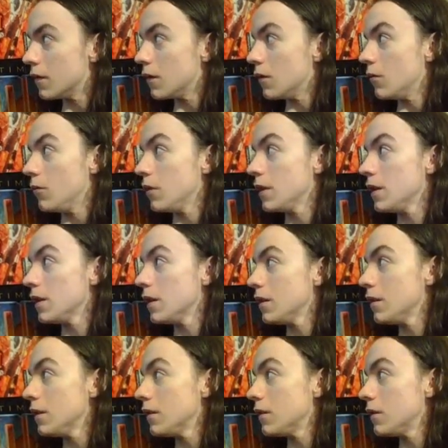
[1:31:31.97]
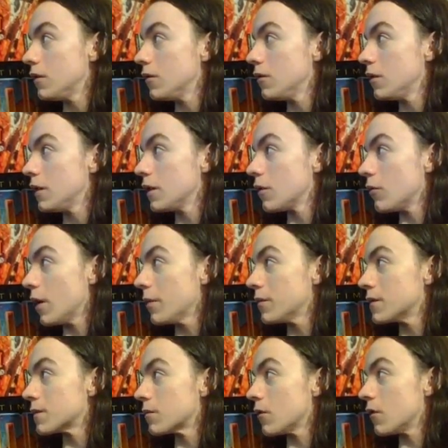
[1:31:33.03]
We ended the nuclear
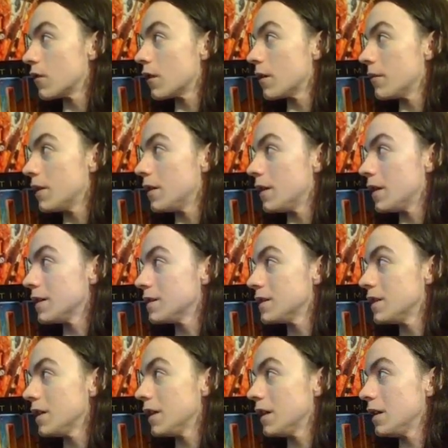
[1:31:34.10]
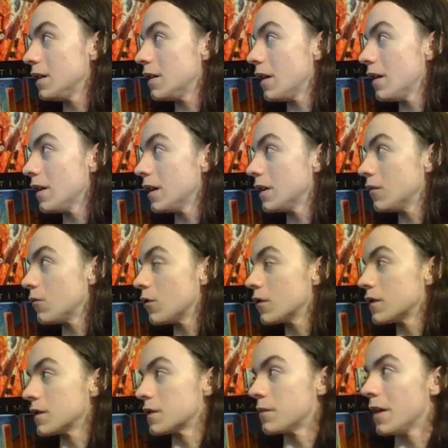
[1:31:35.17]
weapons program in 1989, were
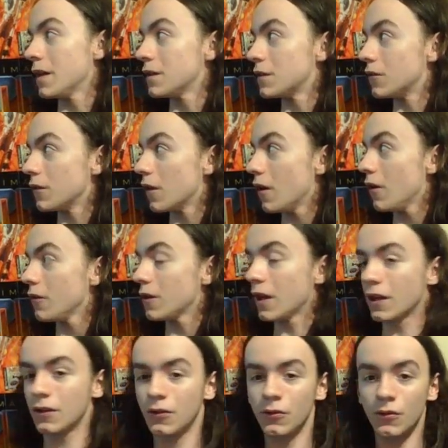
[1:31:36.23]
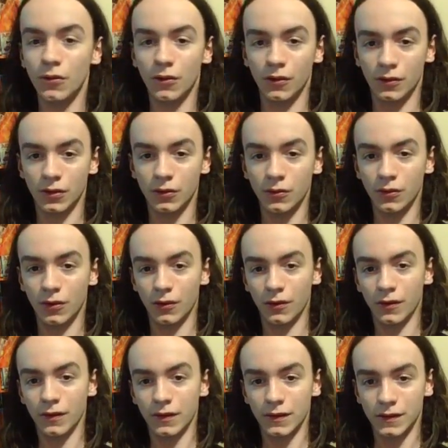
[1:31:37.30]
dismantled. Okay, cool.
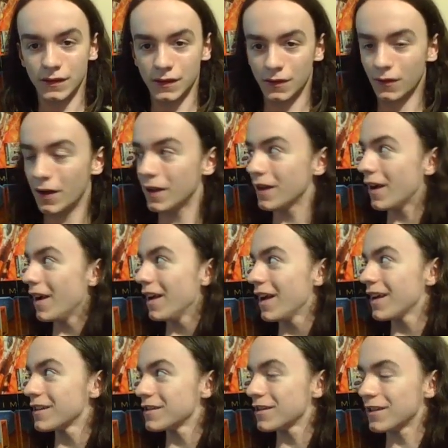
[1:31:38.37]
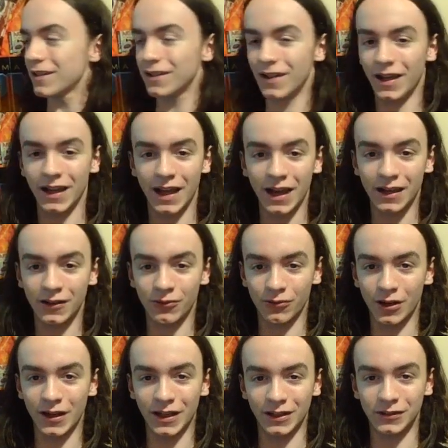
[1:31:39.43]
So I had it
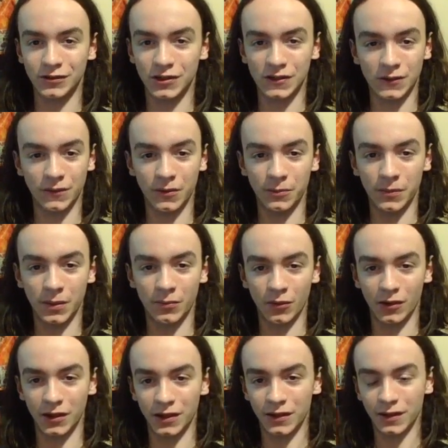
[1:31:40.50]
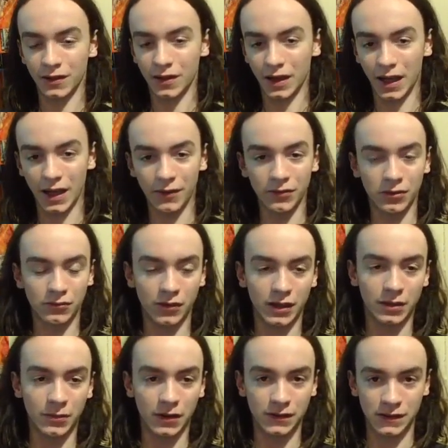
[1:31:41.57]
right just from memory. I haven't read
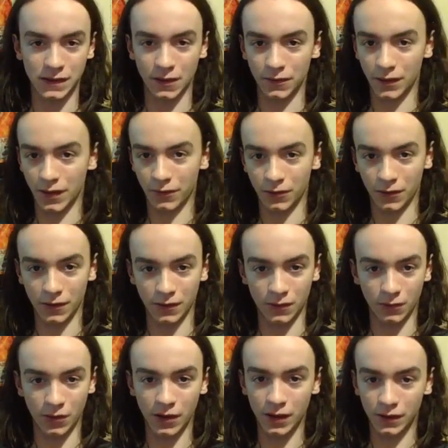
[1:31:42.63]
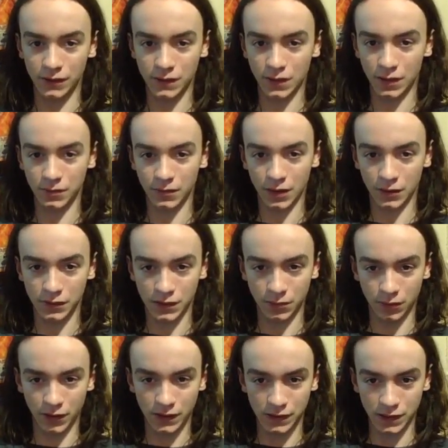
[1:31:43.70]
about South Africa in a while, so I'm
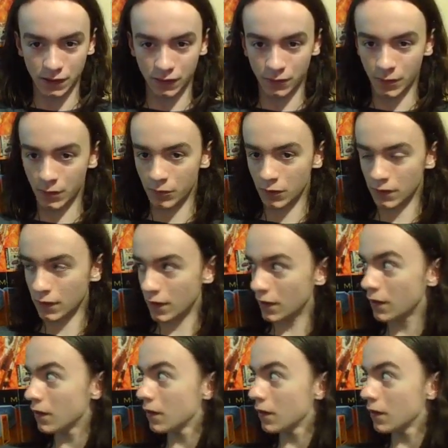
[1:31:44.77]
surprised I remembered that.